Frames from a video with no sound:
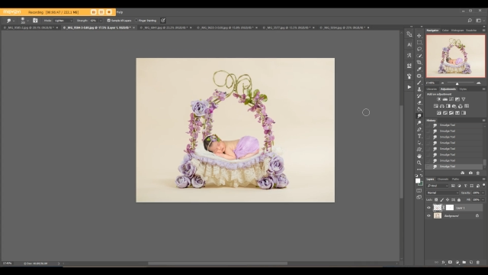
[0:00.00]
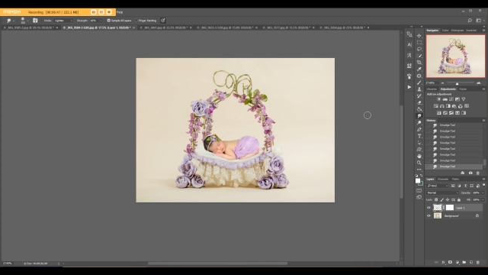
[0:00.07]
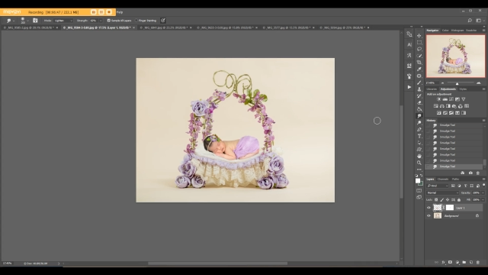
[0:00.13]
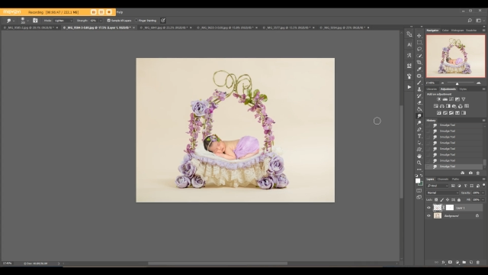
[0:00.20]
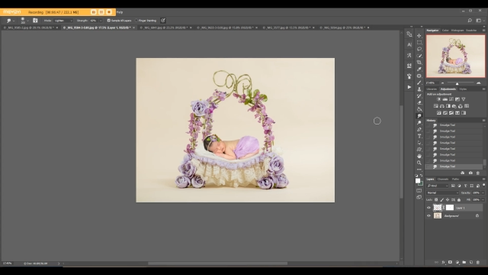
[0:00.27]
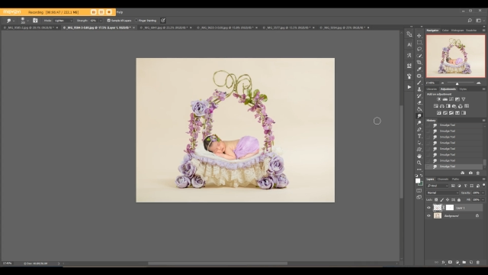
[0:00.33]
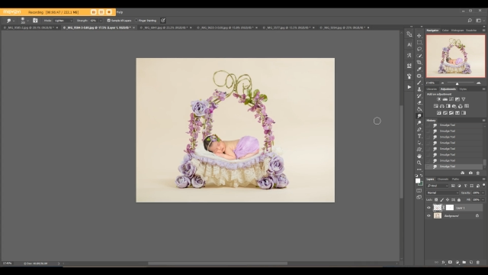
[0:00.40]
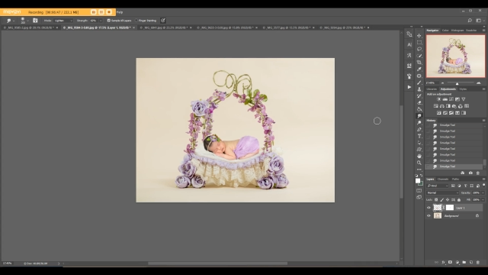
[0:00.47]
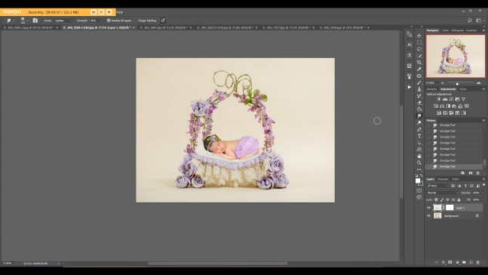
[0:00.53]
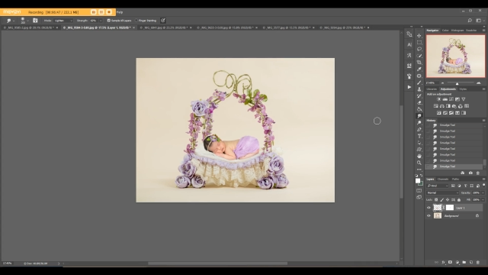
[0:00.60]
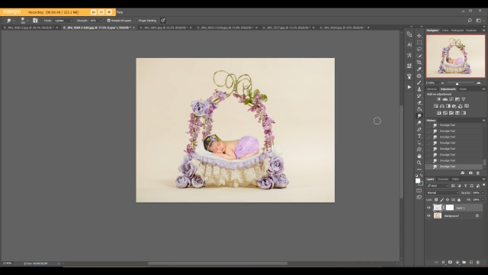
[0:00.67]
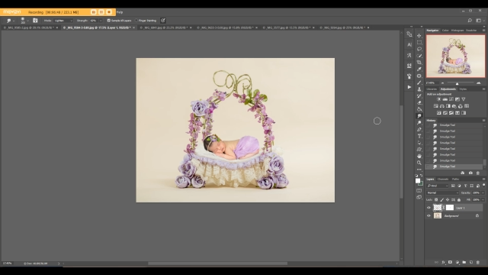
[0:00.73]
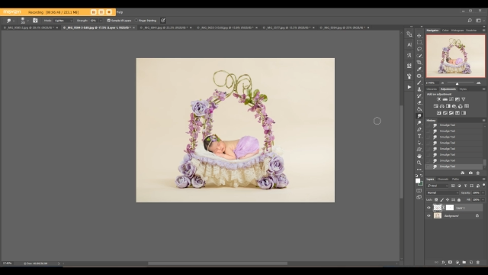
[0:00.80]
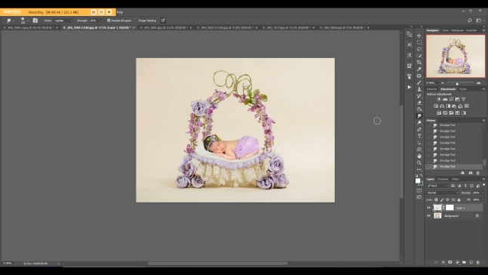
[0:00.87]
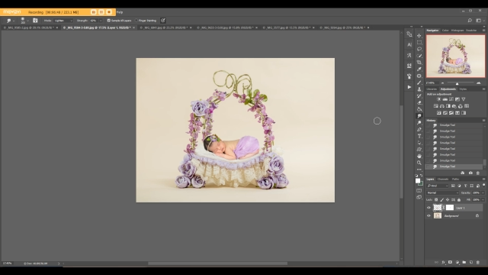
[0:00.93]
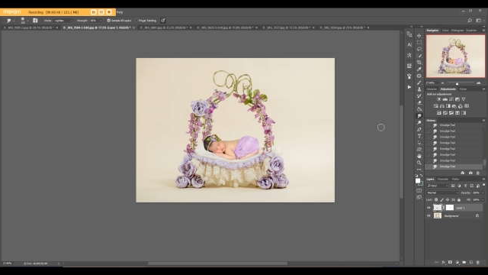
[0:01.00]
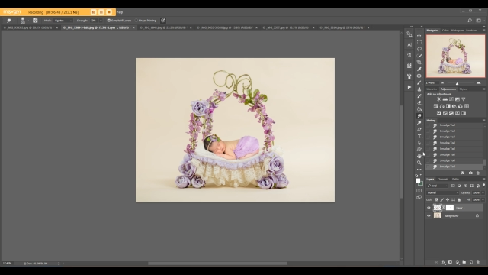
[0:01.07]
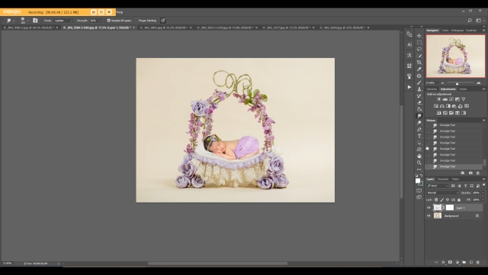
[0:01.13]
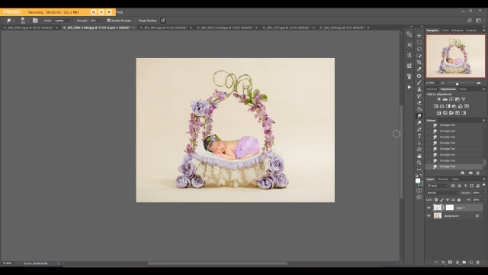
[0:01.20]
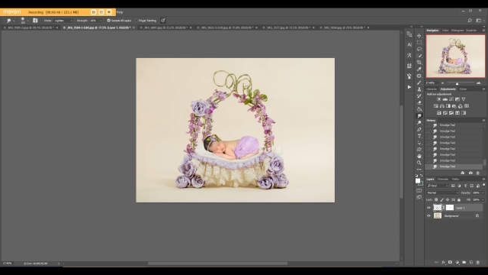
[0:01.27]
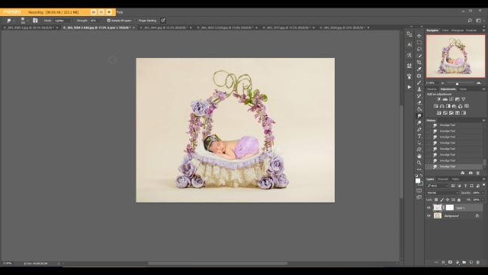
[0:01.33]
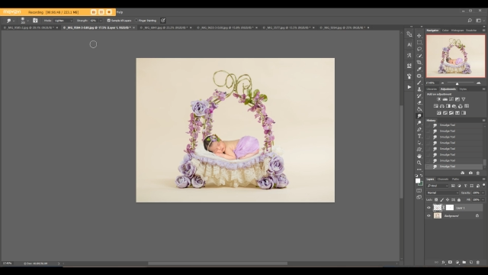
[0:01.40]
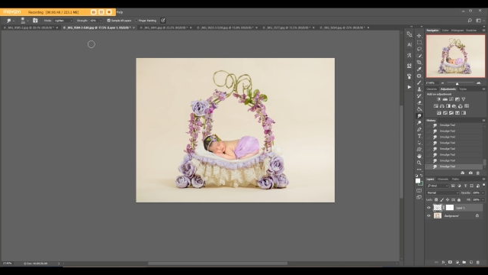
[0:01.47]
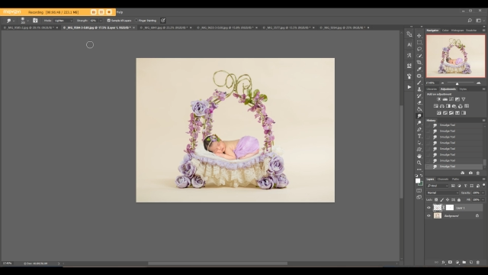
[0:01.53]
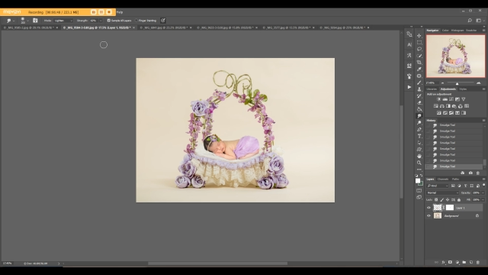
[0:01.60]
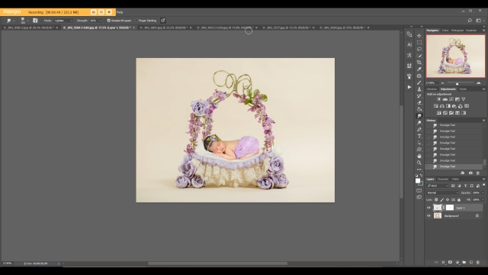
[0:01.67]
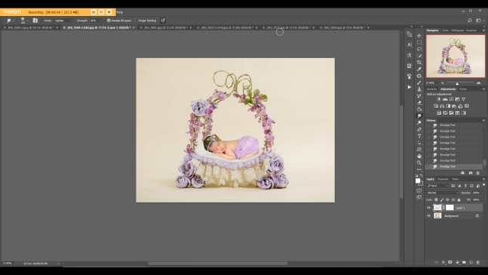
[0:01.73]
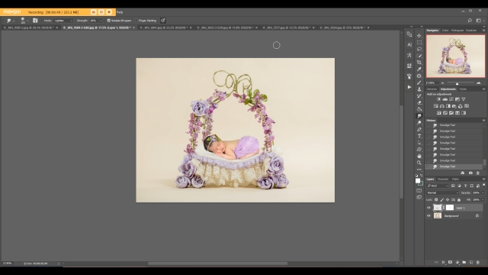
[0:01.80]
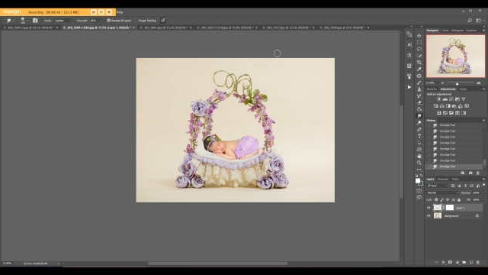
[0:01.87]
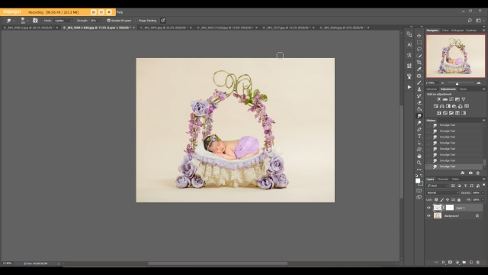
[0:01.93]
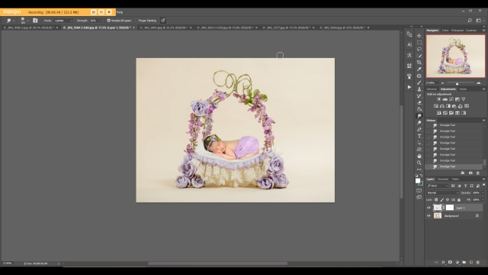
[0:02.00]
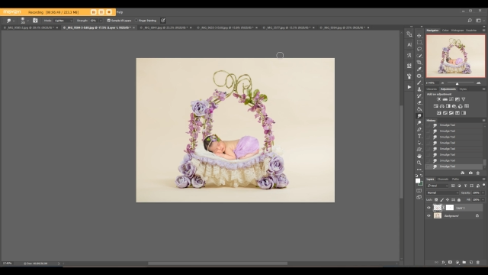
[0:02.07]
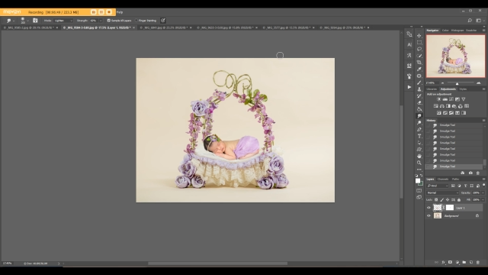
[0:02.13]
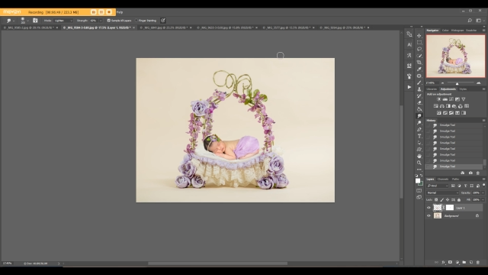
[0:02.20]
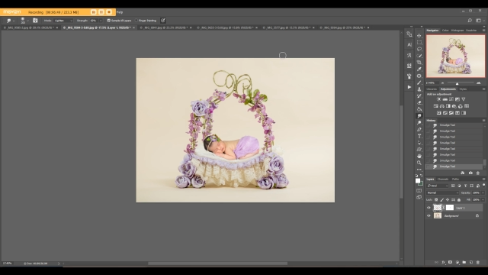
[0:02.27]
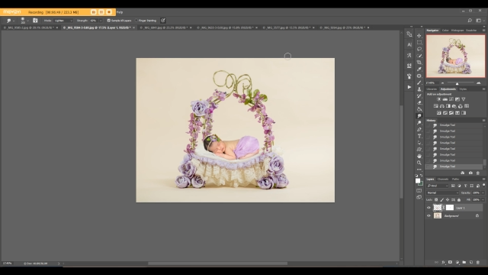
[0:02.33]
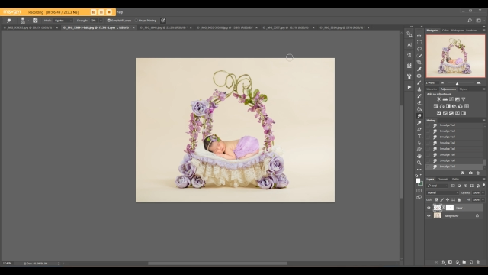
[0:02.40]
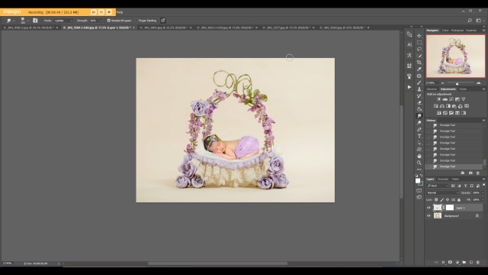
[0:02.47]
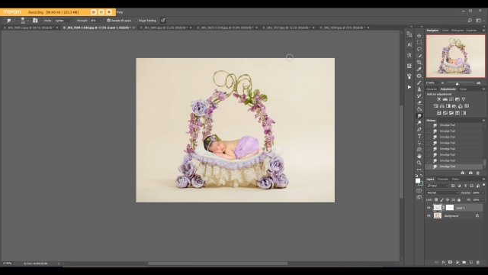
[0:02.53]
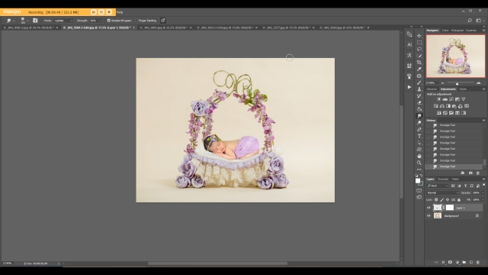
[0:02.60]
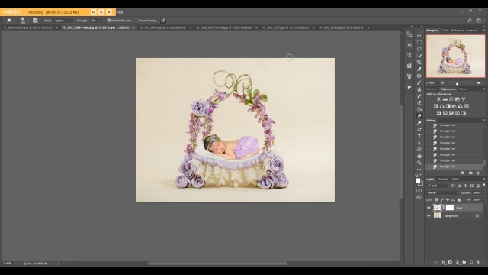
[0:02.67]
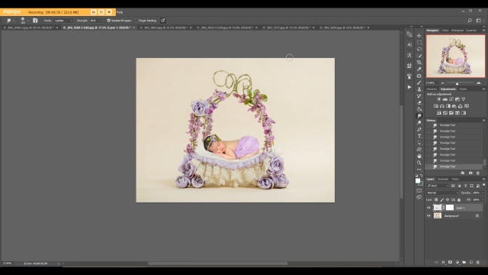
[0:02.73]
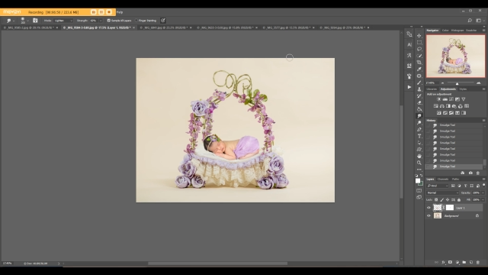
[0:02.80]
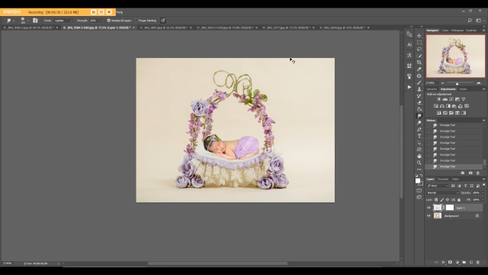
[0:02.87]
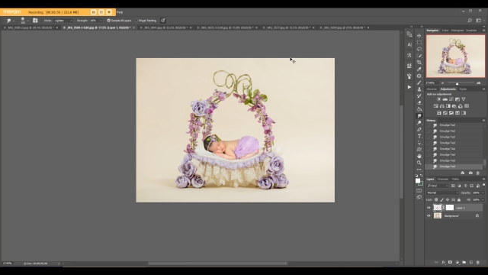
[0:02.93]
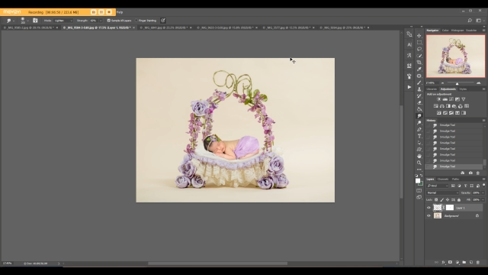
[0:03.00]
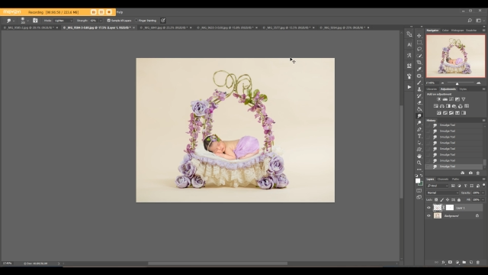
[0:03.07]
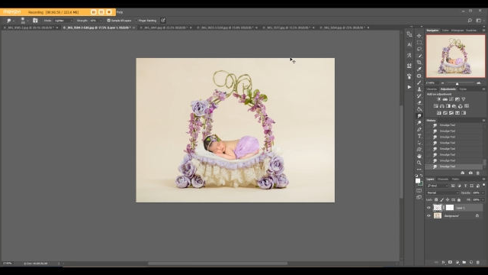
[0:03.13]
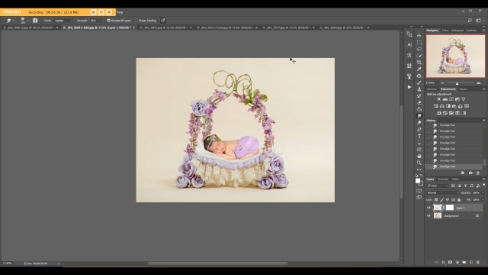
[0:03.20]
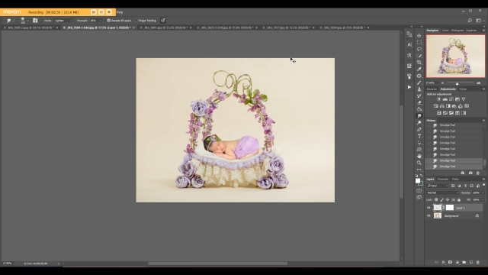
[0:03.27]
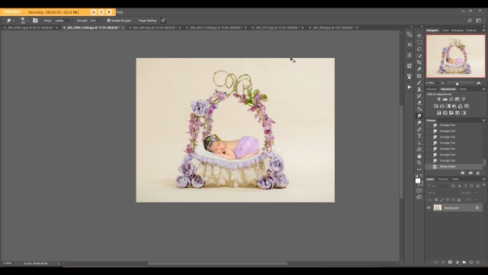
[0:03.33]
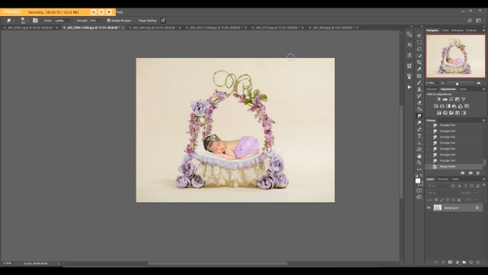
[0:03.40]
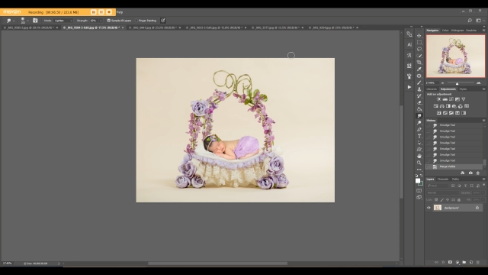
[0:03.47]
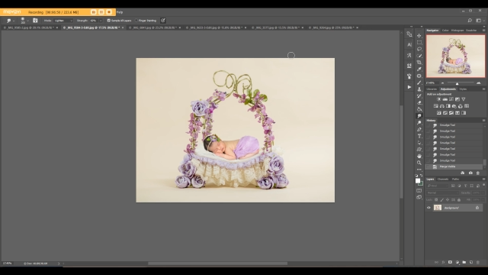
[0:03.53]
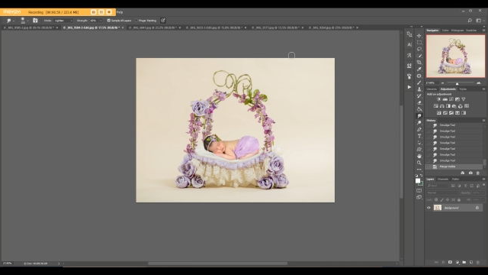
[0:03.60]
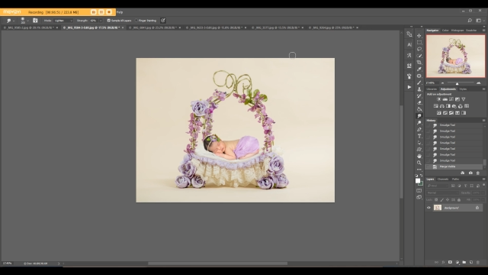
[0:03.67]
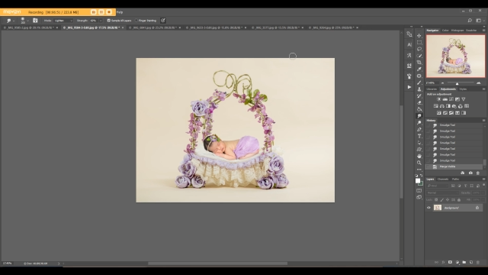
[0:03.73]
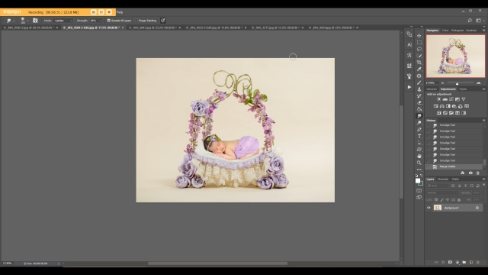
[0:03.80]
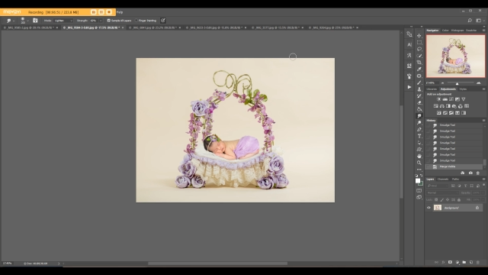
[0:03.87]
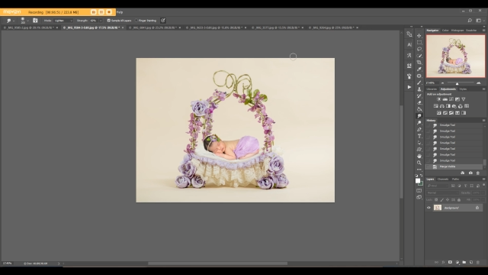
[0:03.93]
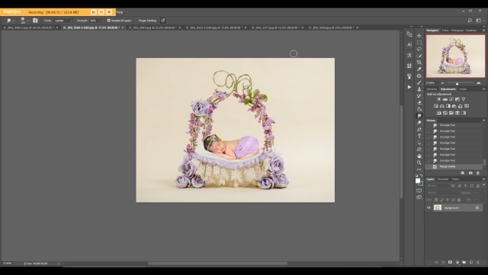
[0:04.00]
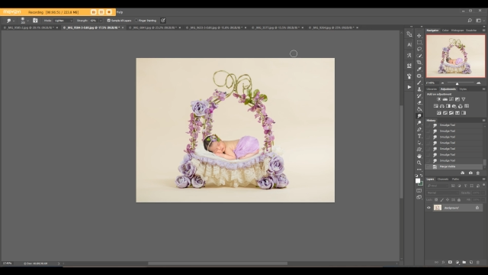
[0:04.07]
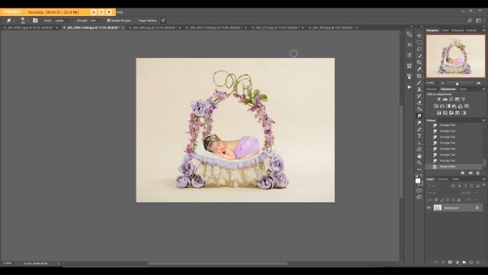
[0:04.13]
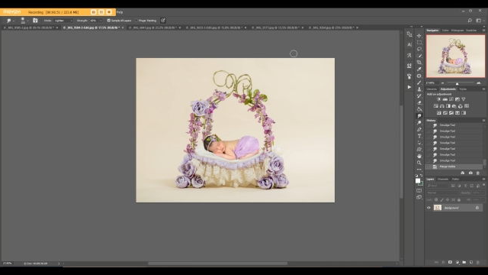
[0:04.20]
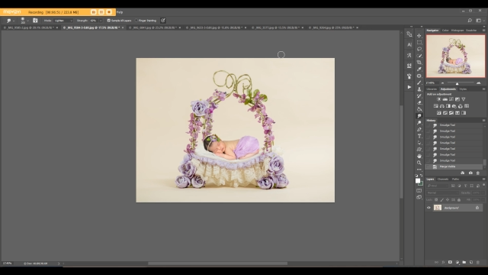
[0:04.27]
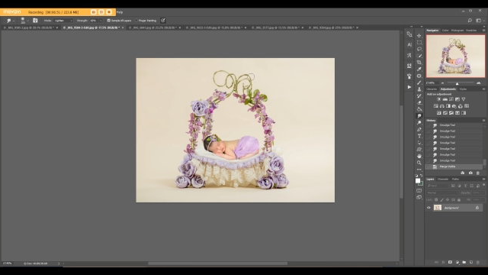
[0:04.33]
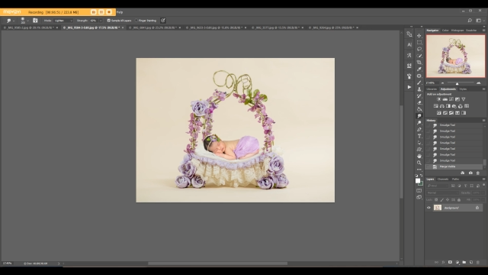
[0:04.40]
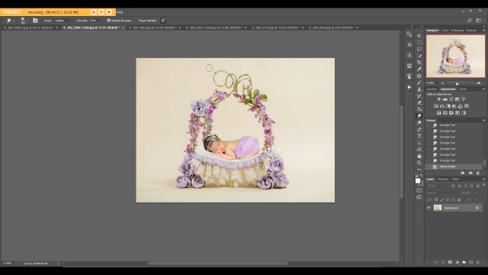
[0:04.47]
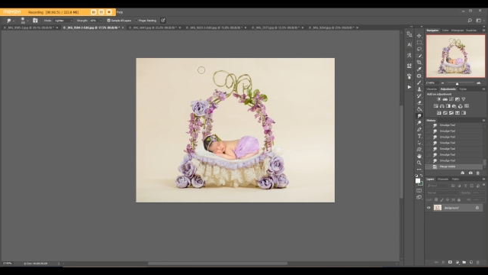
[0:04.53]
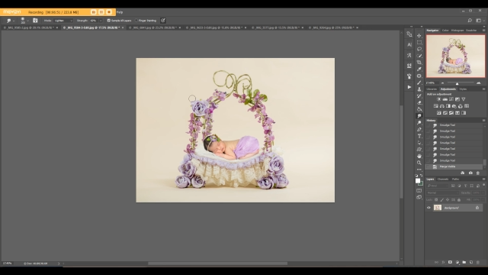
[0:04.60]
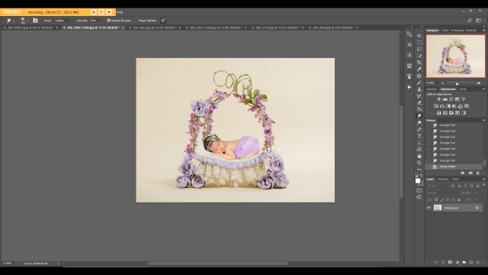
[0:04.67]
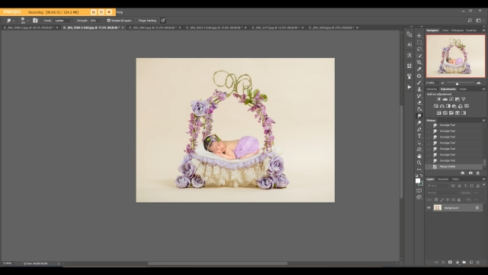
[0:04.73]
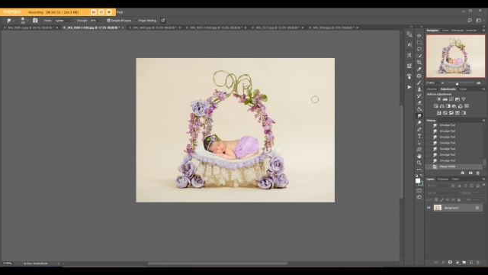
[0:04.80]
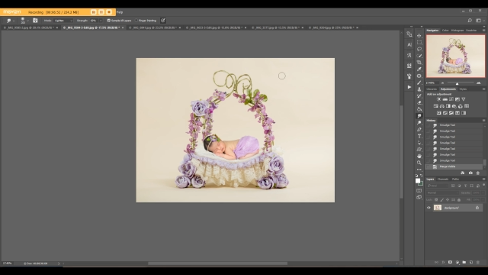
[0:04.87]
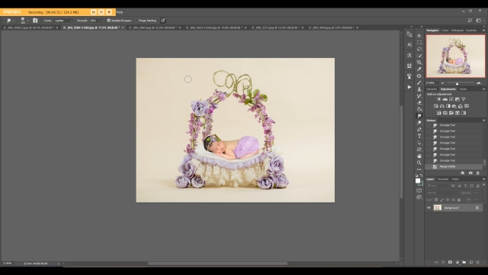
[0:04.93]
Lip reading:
Nobody's mouth can be seen.